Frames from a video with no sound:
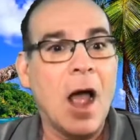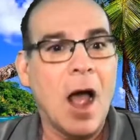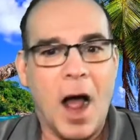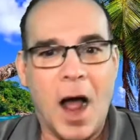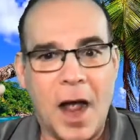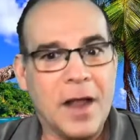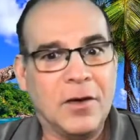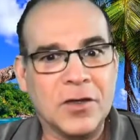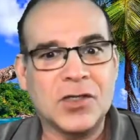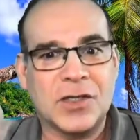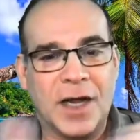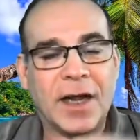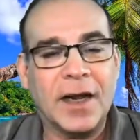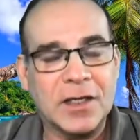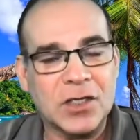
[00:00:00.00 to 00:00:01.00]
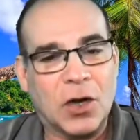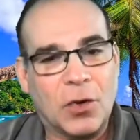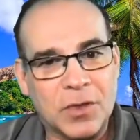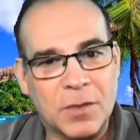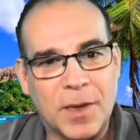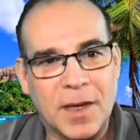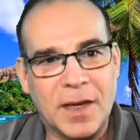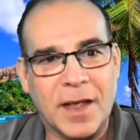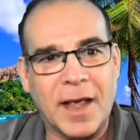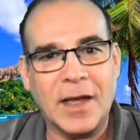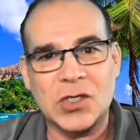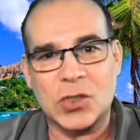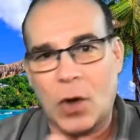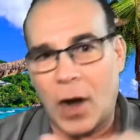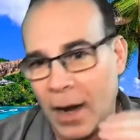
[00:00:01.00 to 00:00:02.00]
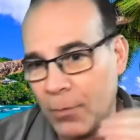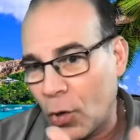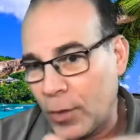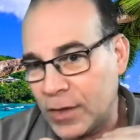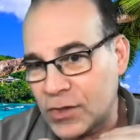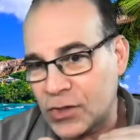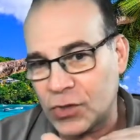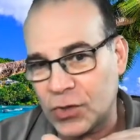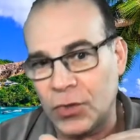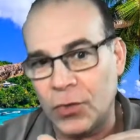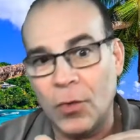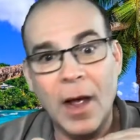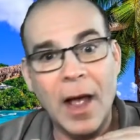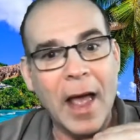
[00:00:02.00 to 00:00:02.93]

I understand that's going to be the case. So I'm going to